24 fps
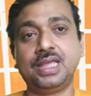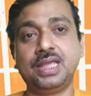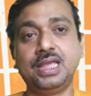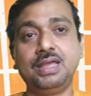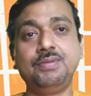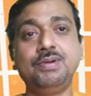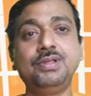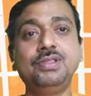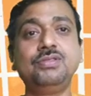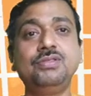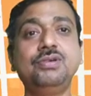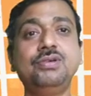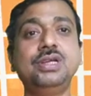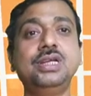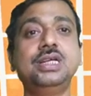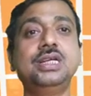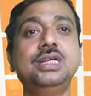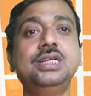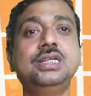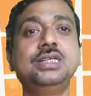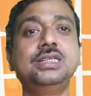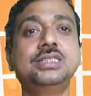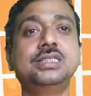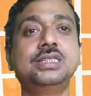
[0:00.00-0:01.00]
even though
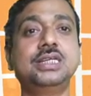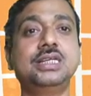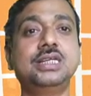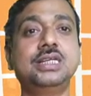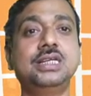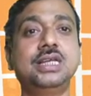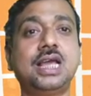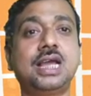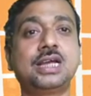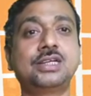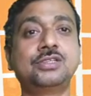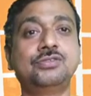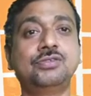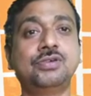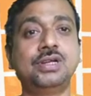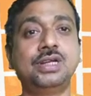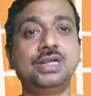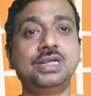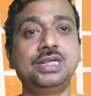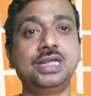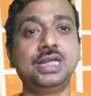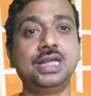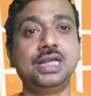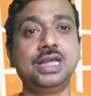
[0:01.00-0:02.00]
it is in
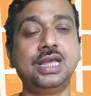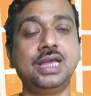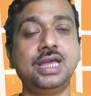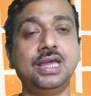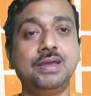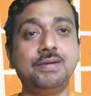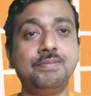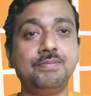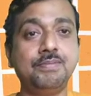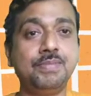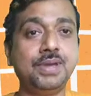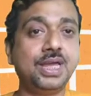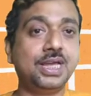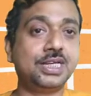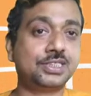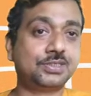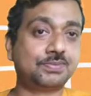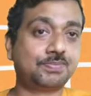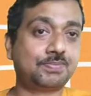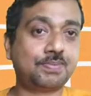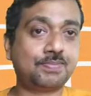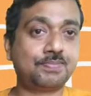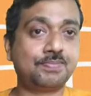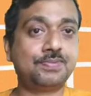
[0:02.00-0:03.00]
actuality be a
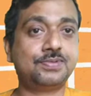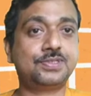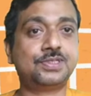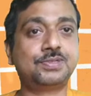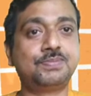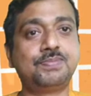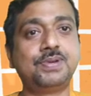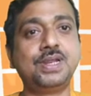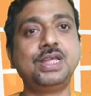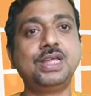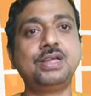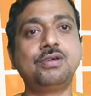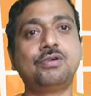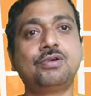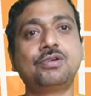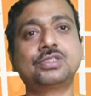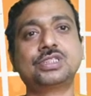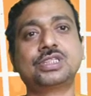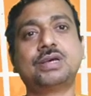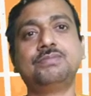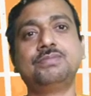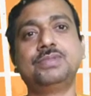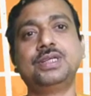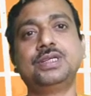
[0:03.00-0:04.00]
spring or
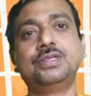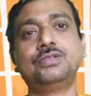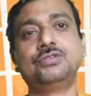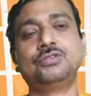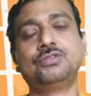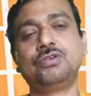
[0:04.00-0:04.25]
something.